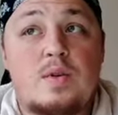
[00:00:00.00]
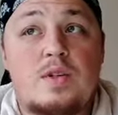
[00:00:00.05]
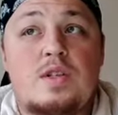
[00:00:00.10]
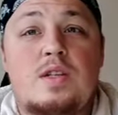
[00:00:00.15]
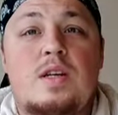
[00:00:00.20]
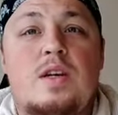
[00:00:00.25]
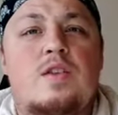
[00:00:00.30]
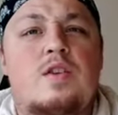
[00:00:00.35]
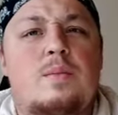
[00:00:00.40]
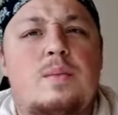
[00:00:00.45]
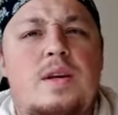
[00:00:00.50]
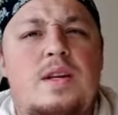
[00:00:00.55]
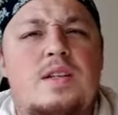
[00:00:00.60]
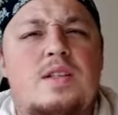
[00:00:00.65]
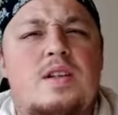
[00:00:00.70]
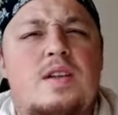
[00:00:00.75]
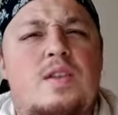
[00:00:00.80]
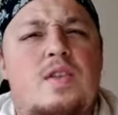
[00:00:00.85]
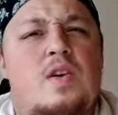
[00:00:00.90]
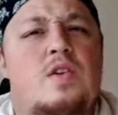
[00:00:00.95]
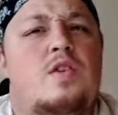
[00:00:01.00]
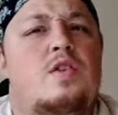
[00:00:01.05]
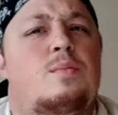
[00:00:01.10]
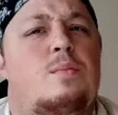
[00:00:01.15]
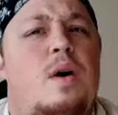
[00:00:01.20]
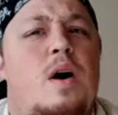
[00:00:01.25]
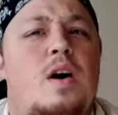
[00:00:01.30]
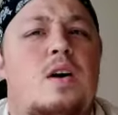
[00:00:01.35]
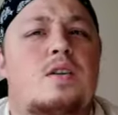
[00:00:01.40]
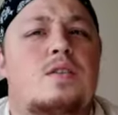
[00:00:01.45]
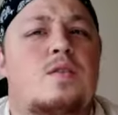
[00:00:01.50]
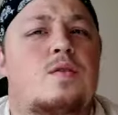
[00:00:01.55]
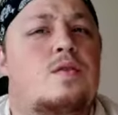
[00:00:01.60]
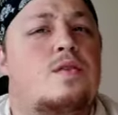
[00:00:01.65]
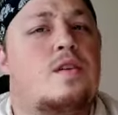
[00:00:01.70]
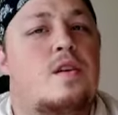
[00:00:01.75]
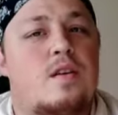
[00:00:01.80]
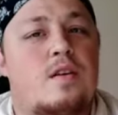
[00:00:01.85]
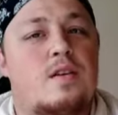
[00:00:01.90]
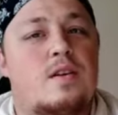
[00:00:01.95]
which either means thunderbox or
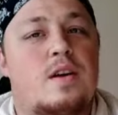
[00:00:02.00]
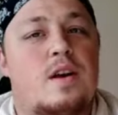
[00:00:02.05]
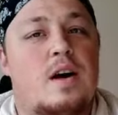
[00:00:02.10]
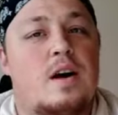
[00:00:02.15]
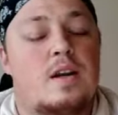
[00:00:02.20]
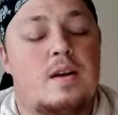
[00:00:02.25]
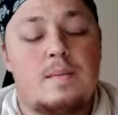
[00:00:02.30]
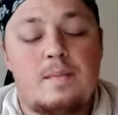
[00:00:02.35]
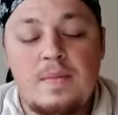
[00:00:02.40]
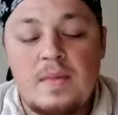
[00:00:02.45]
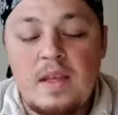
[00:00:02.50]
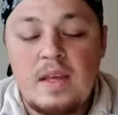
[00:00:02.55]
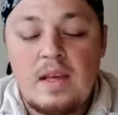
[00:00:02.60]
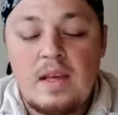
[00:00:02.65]
thunder gun.